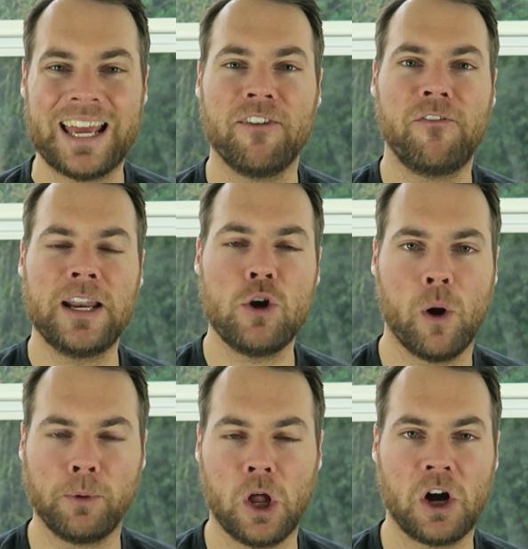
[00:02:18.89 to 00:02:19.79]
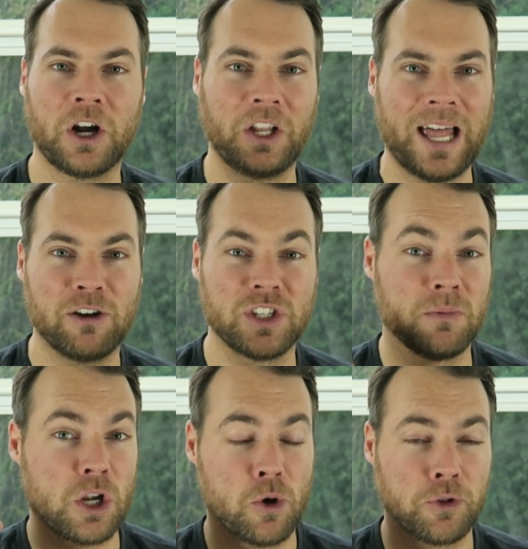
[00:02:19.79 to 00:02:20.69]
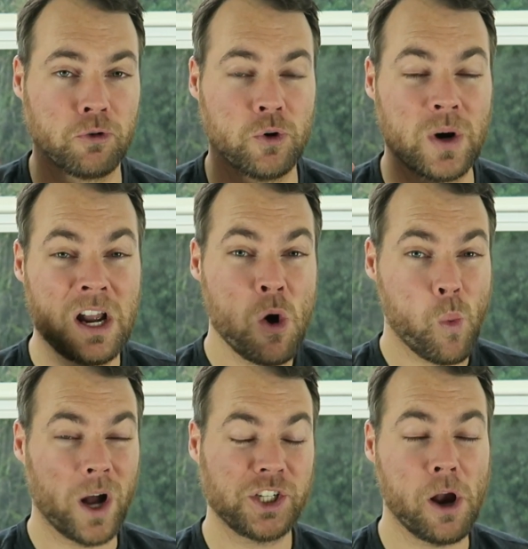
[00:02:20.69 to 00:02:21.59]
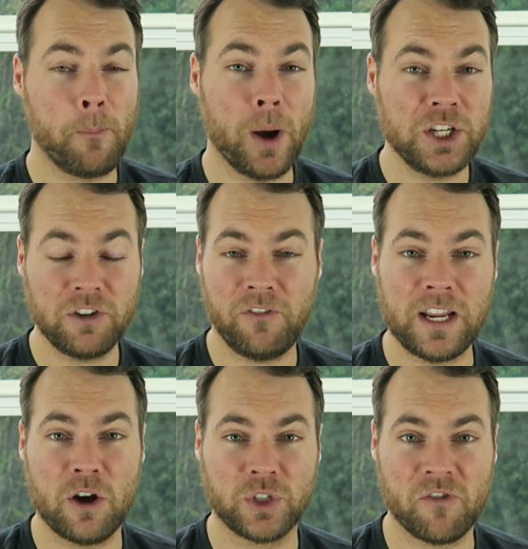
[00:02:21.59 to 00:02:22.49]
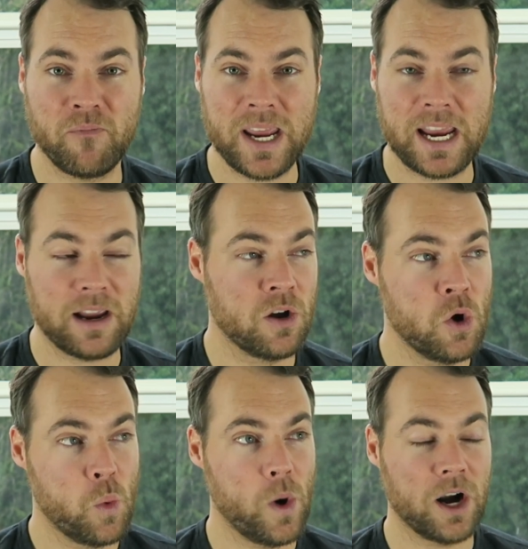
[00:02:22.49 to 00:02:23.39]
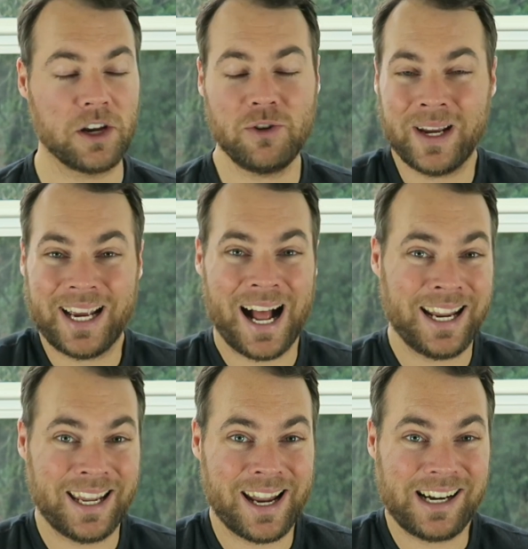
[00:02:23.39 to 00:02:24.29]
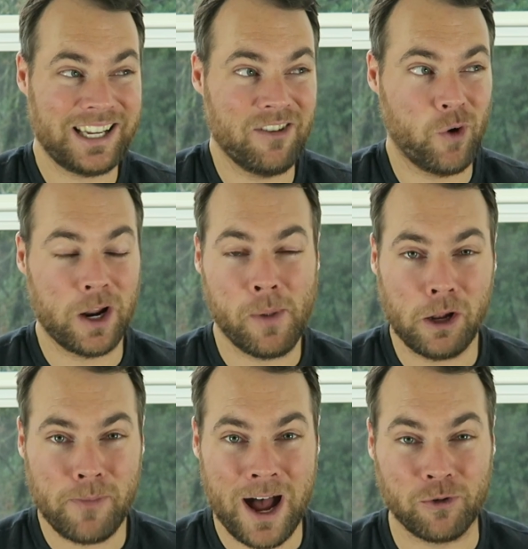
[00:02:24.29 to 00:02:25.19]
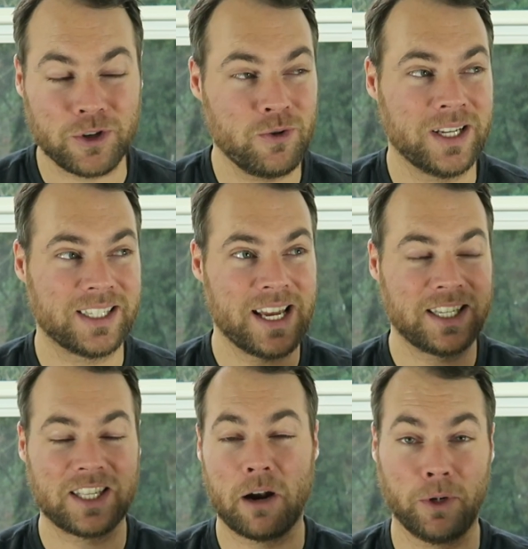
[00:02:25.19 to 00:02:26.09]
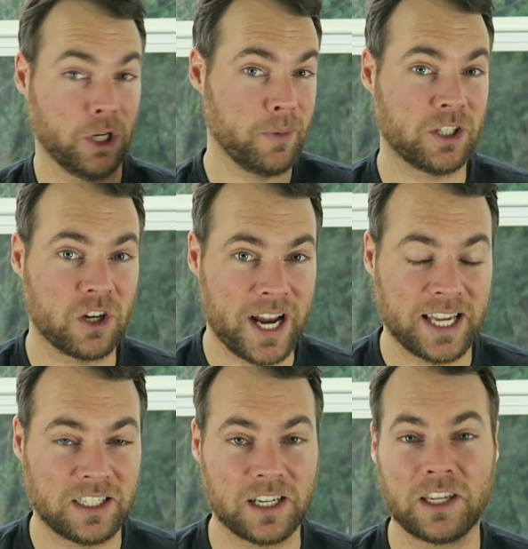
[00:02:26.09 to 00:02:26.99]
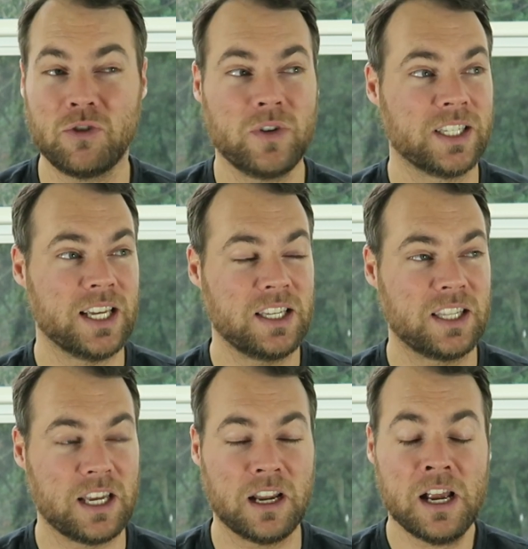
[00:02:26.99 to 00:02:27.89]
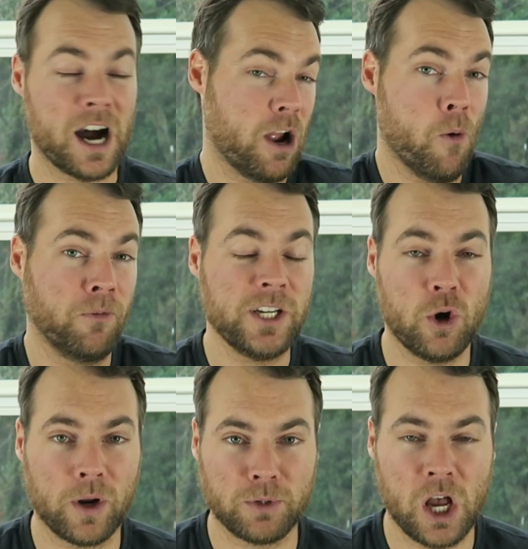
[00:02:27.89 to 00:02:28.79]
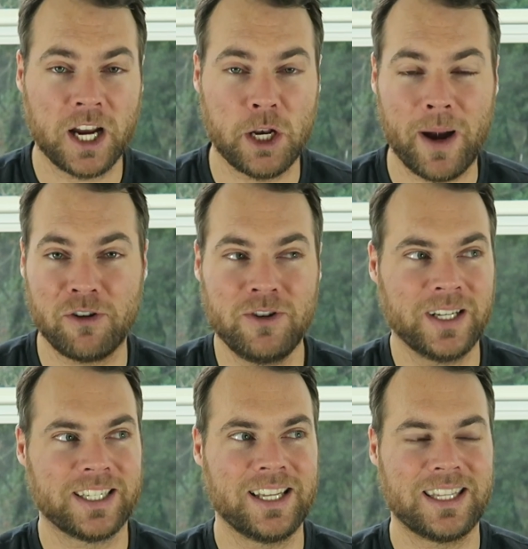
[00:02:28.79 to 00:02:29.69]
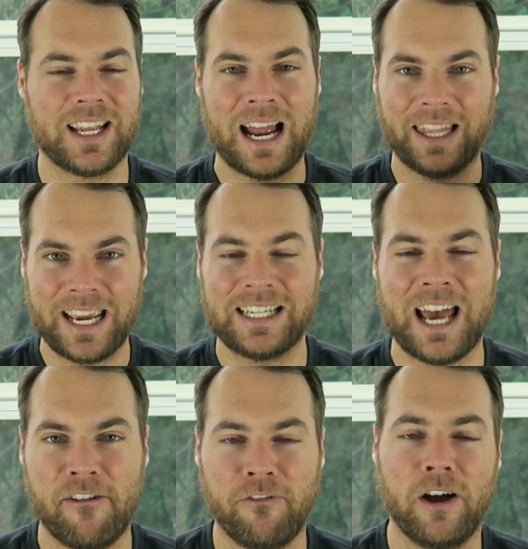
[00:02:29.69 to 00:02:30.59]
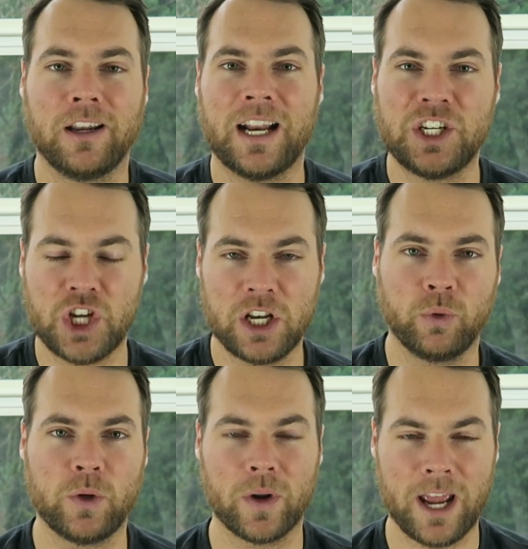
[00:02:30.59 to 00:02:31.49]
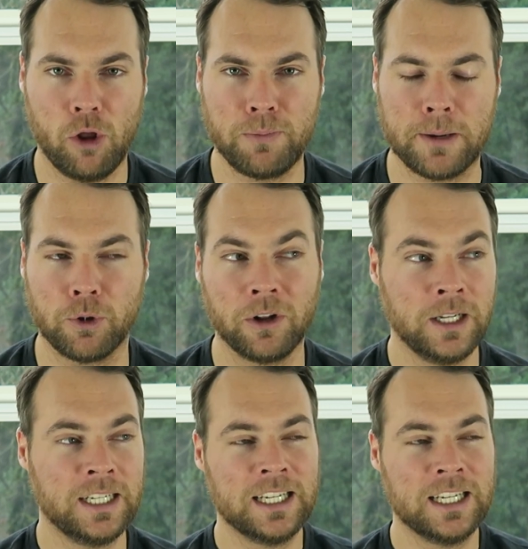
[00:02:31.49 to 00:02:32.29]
And a video blog allows them to go through, watch a bunch of videos of me where you can kind of get an idea of what I'm all about. You can sense that I'm a little bit sarcastic. You can sense that I hopefully know what I'm talking about. You can sense that I like to have fun and I genuinely want to help people.